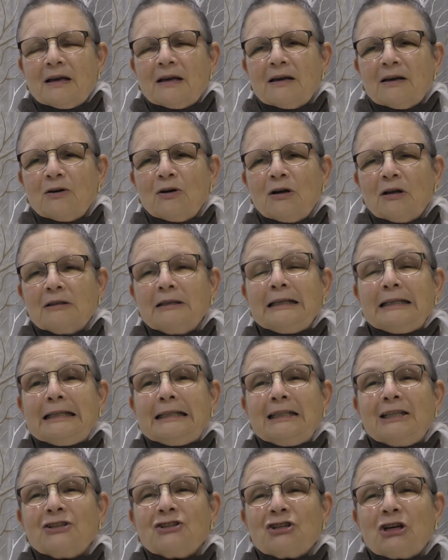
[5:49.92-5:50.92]

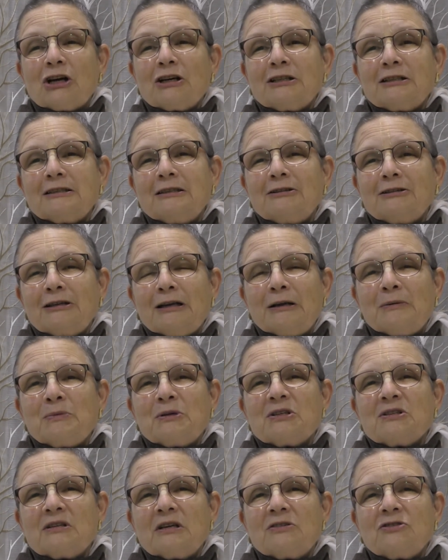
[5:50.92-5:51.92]
Ladini Shakti, her name
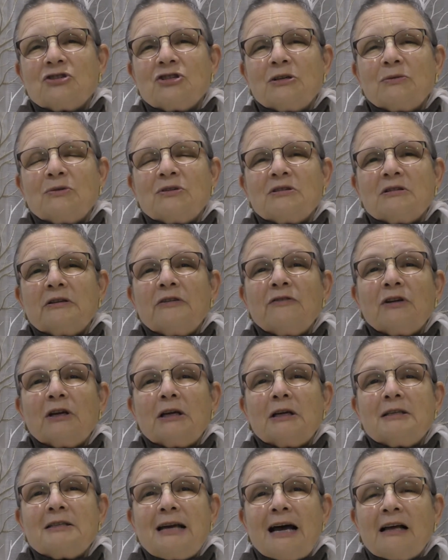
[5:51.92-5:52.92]
is, and she was living
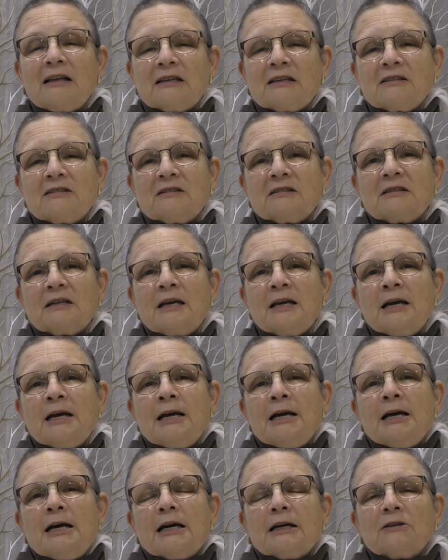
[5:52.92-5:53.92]
in Dallas,
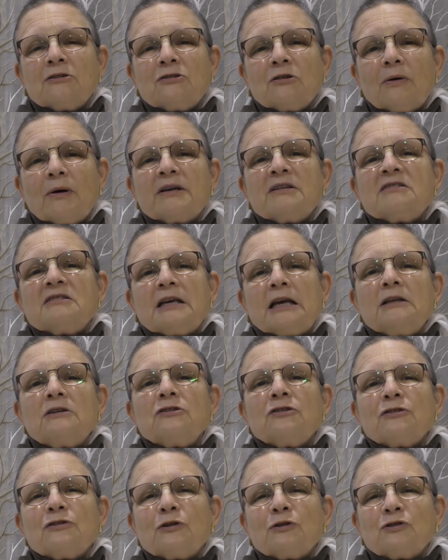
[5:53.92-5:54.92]
and so I sent
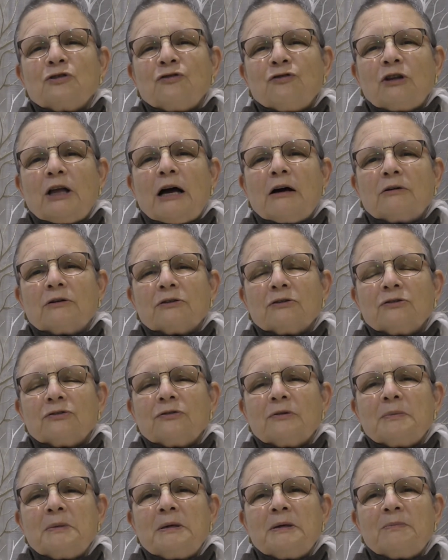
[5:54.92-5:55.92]
her those flowers
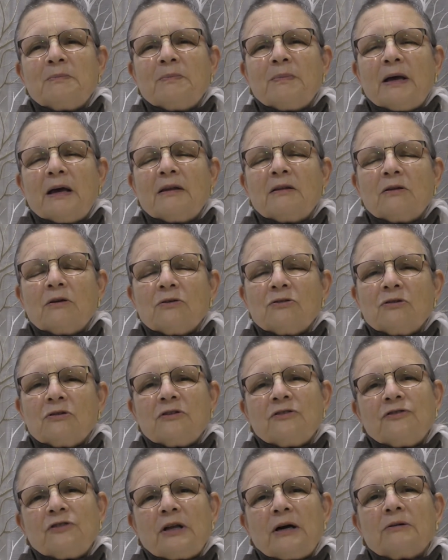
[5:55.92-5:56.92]
from him, and those are
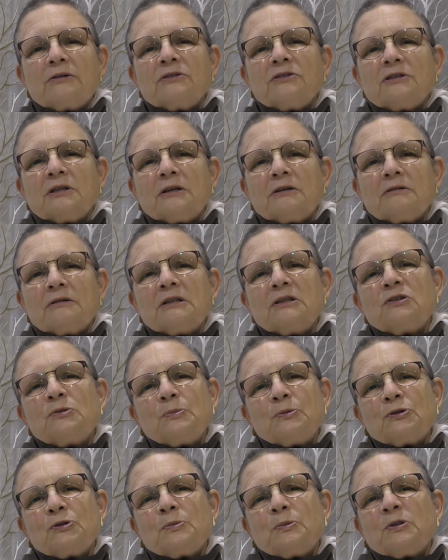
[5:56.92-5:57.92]
the flowers that are in his
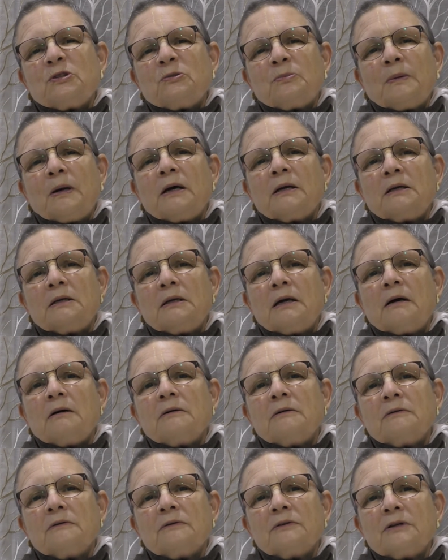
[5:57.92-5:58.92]
Pushpasmani now.
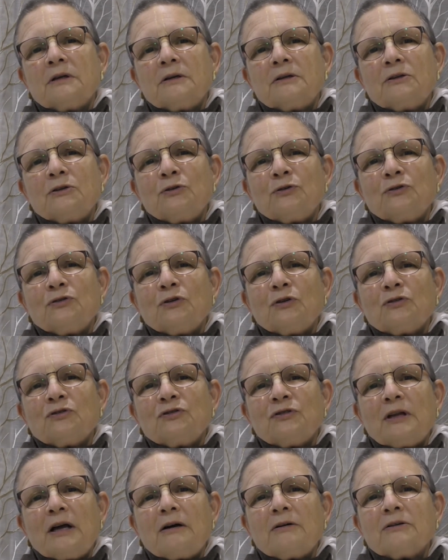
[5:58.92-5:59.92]
They use those
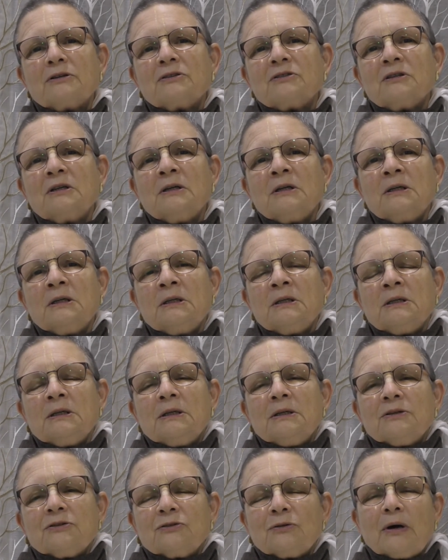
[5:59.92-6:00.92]
flowers.
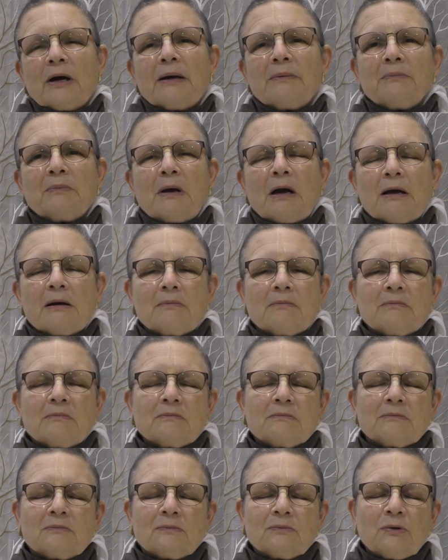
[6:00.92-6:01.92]
So I
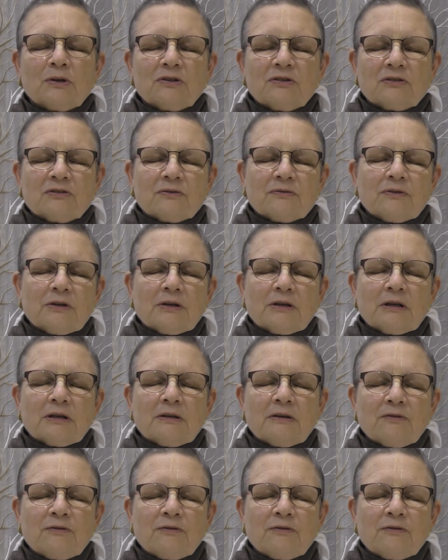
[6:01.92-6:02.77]
was very